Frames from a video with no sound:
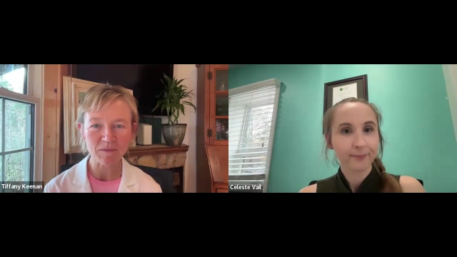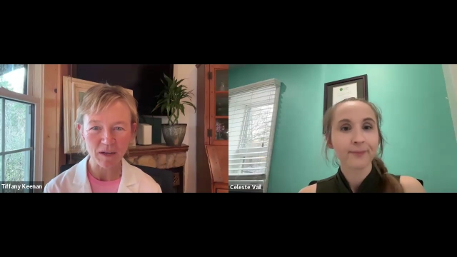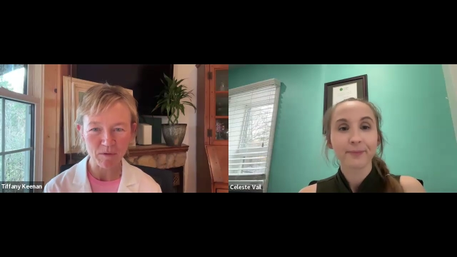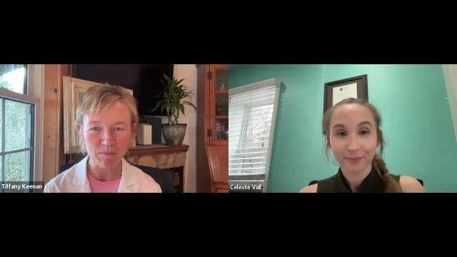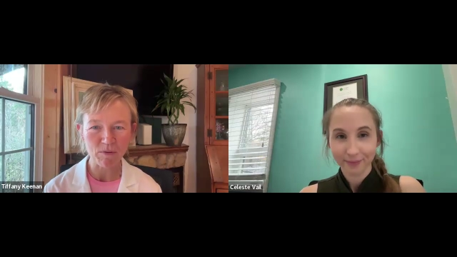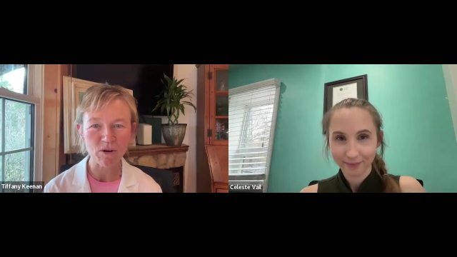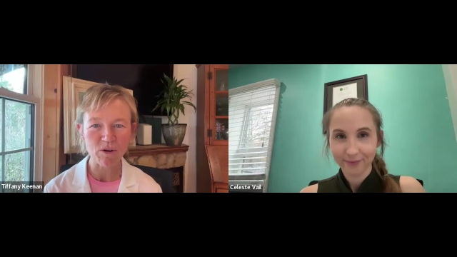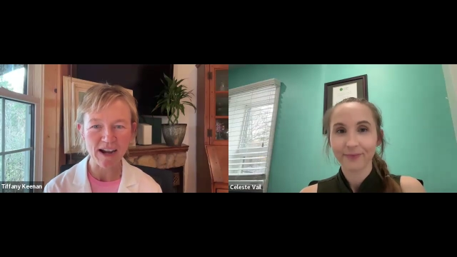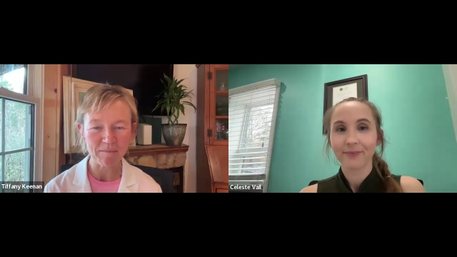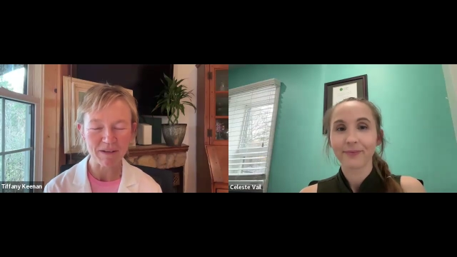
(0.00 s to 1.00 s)
Speaker 1: some type of
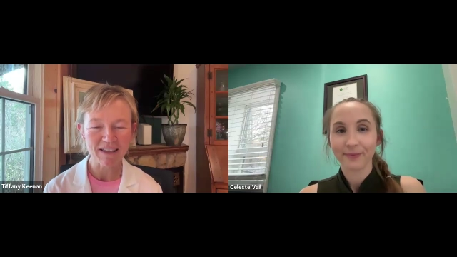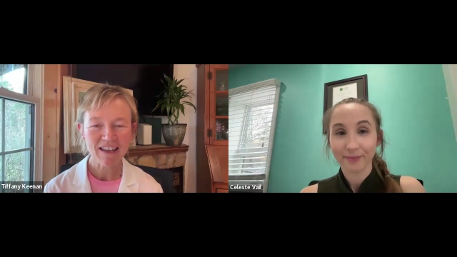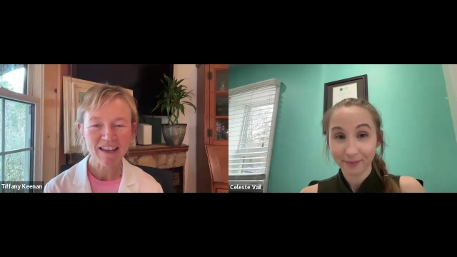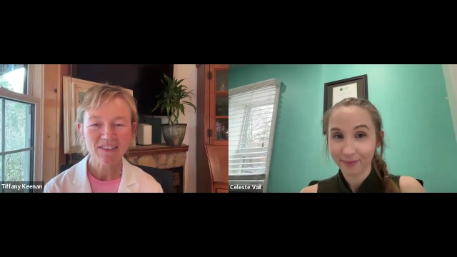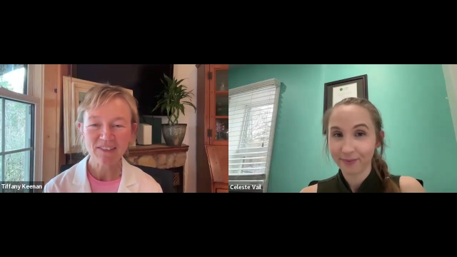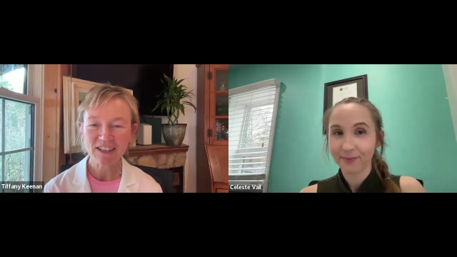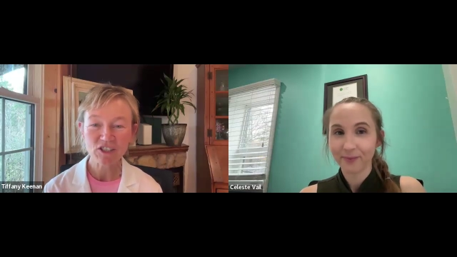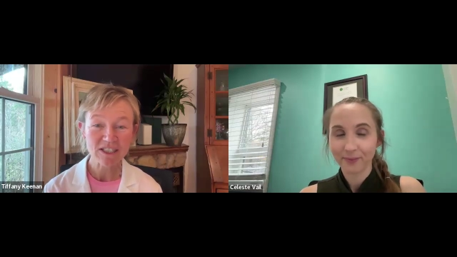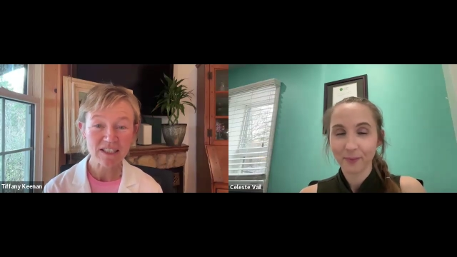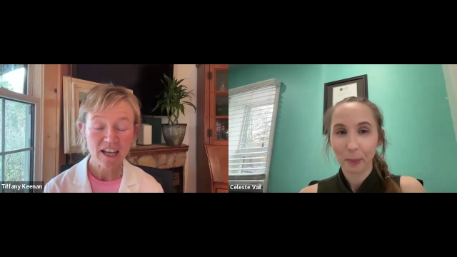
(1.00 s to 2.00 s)
program, then
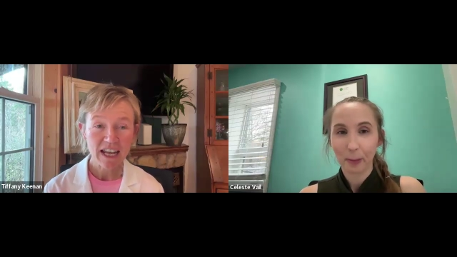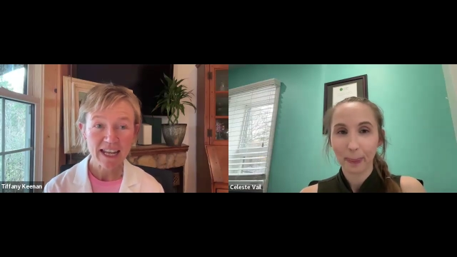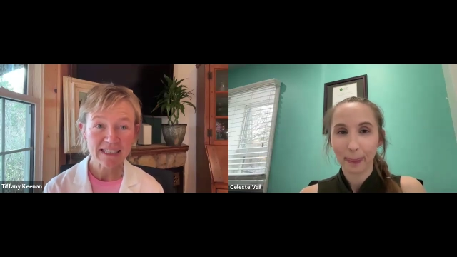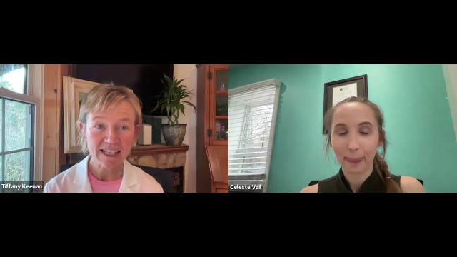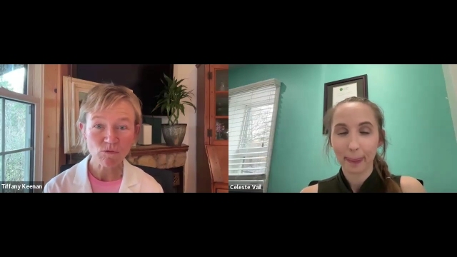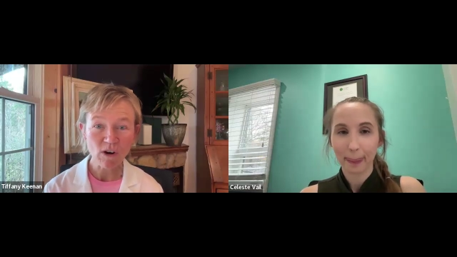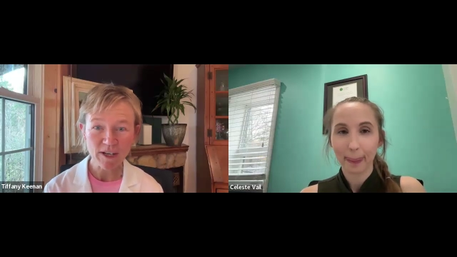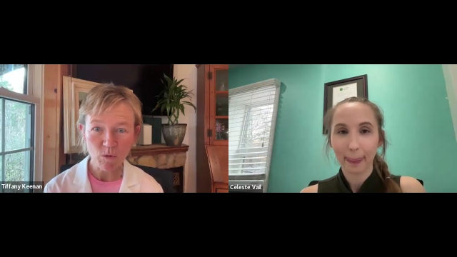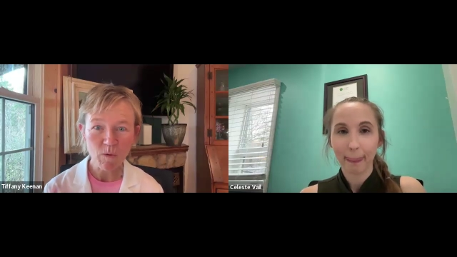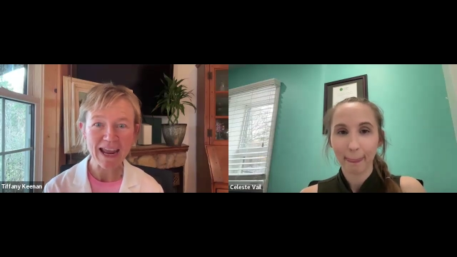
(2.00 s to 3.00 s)
they just, it's like
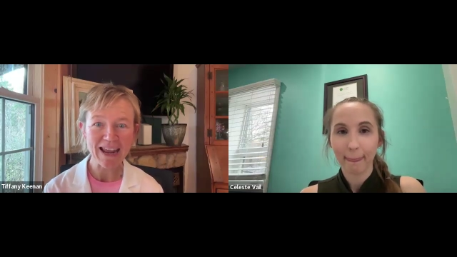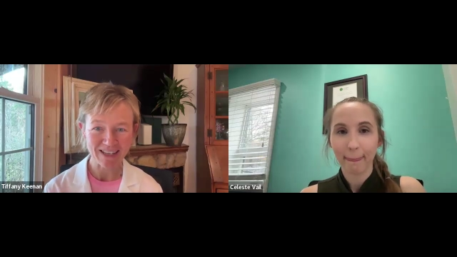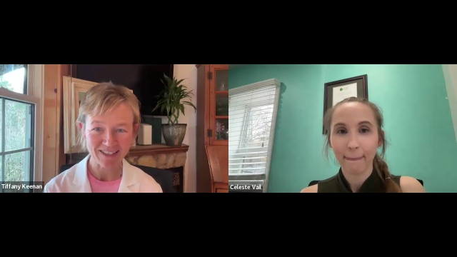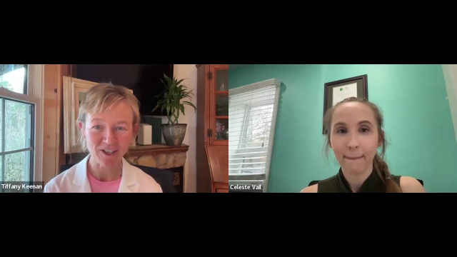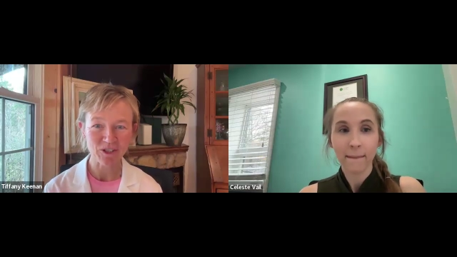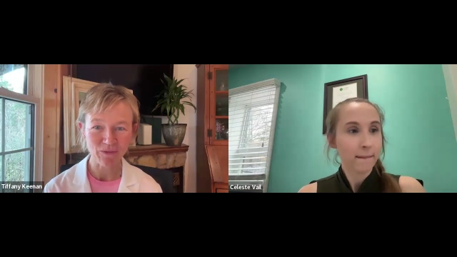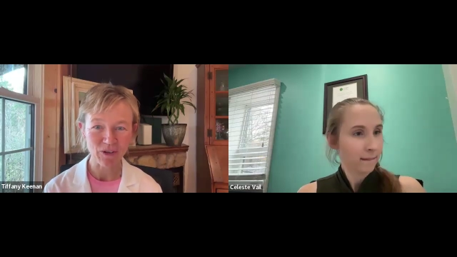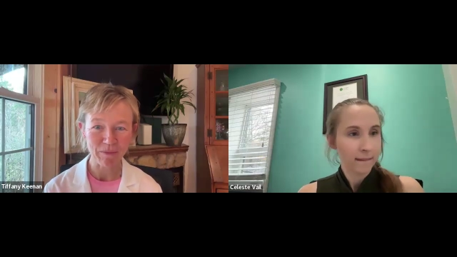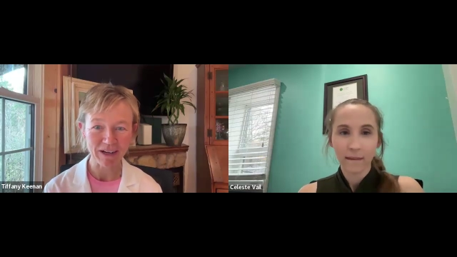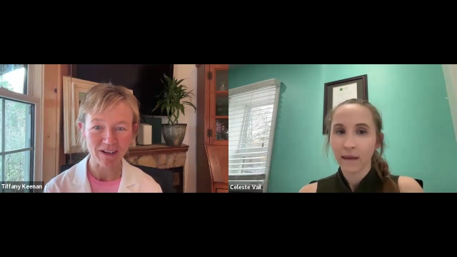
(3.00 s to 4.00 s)
right away they start
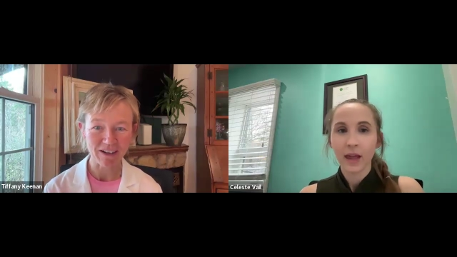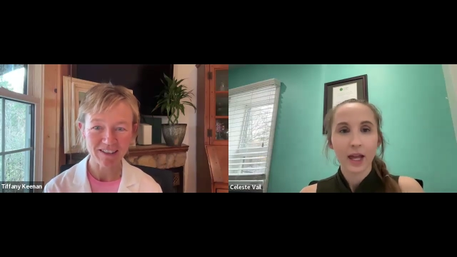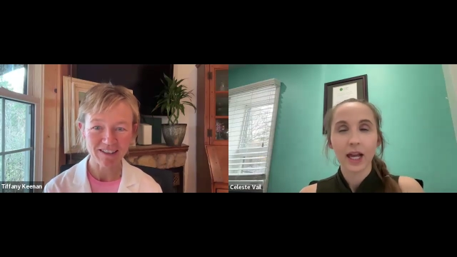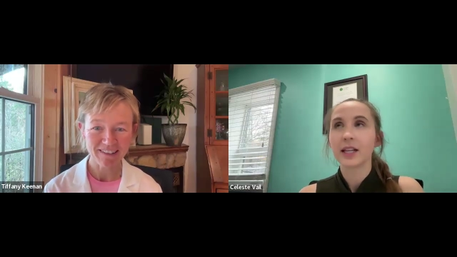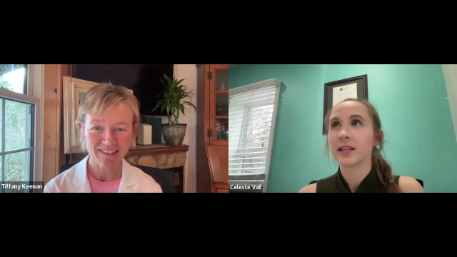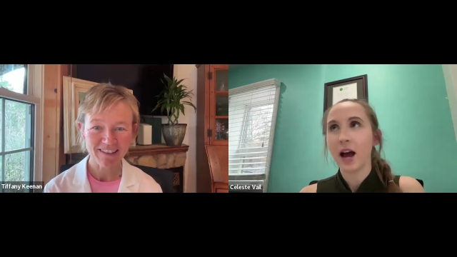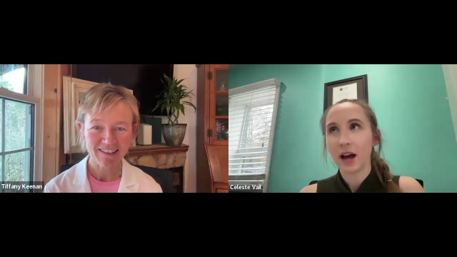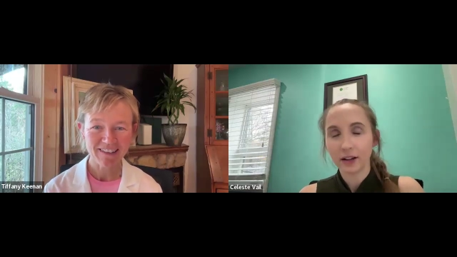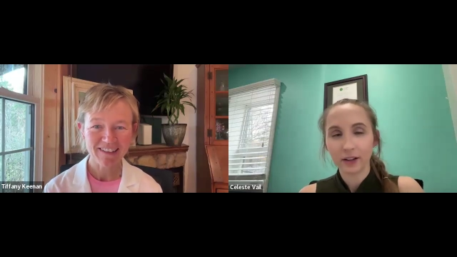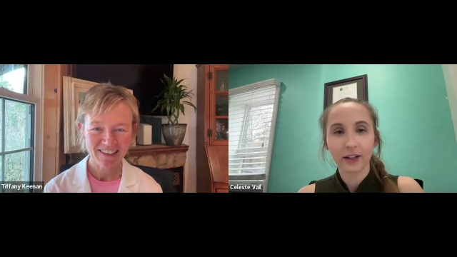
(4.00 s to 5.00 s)
to feel better.
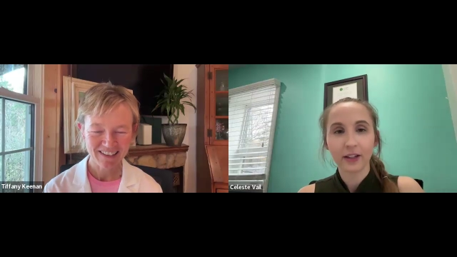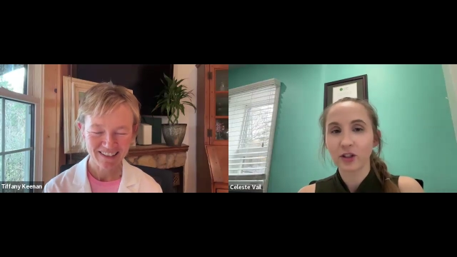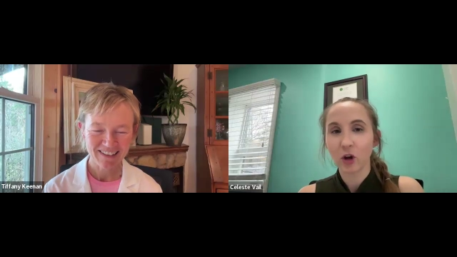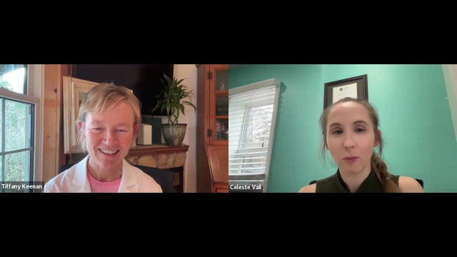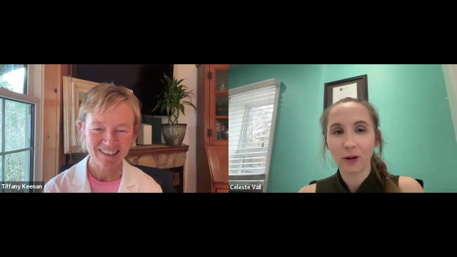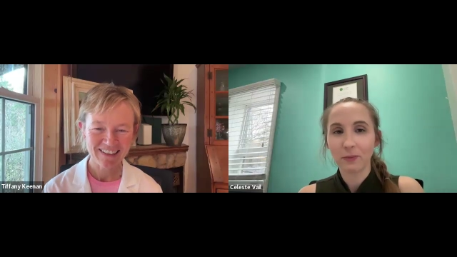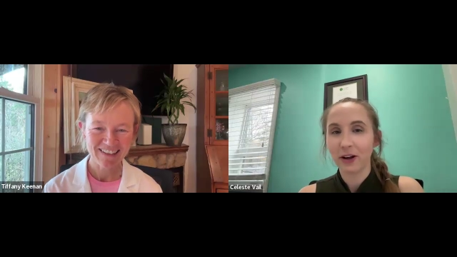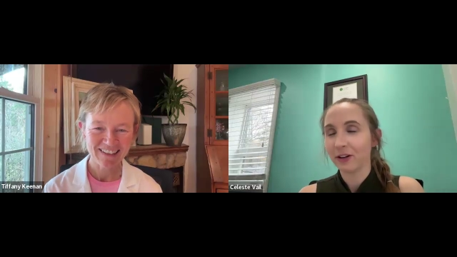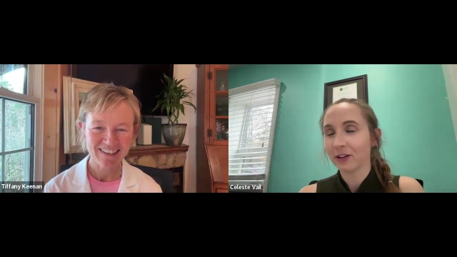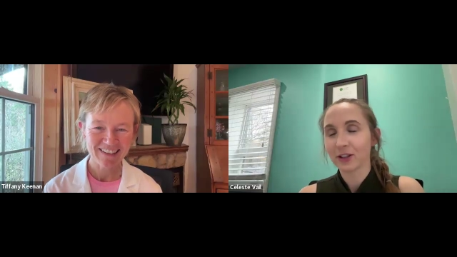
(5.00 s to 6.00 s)
Speaker 2: Exactly. So
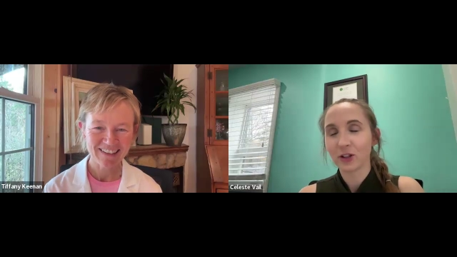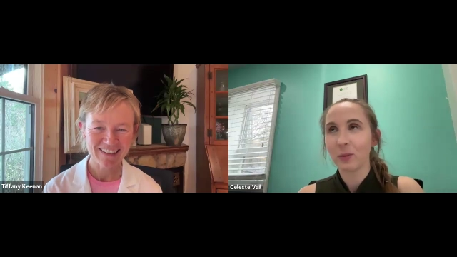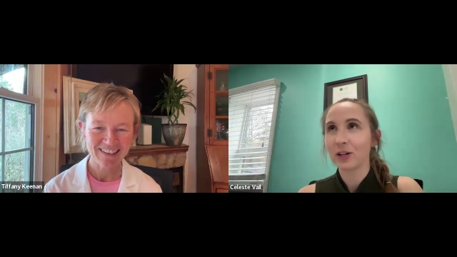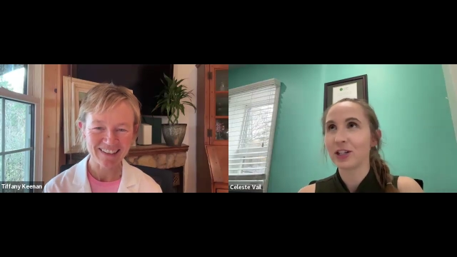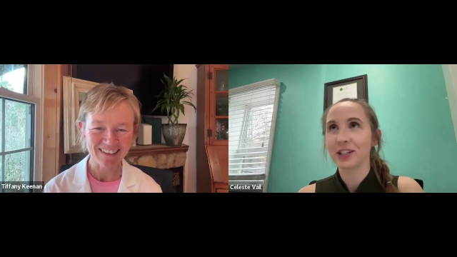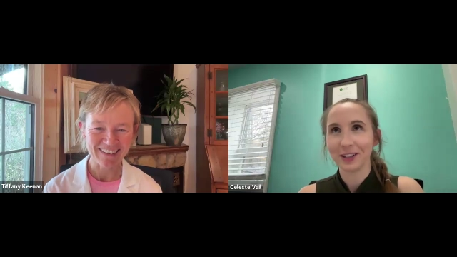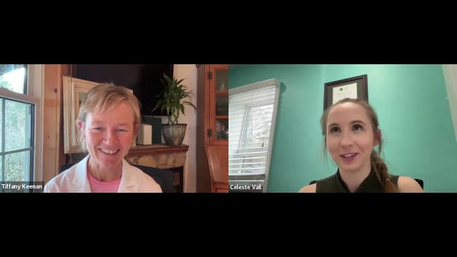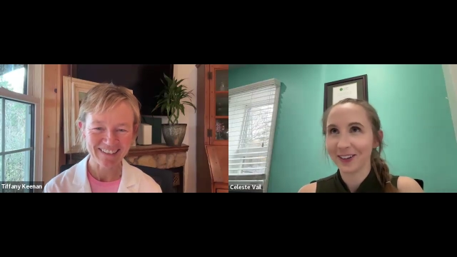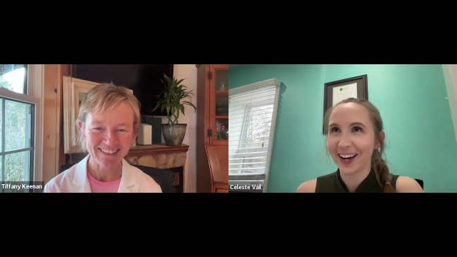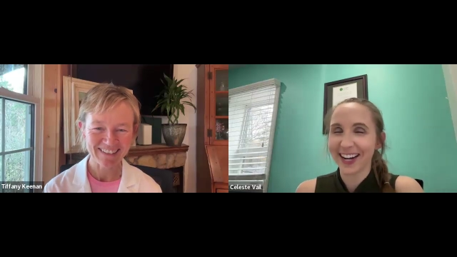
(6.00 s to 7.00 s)
much better. So much easier.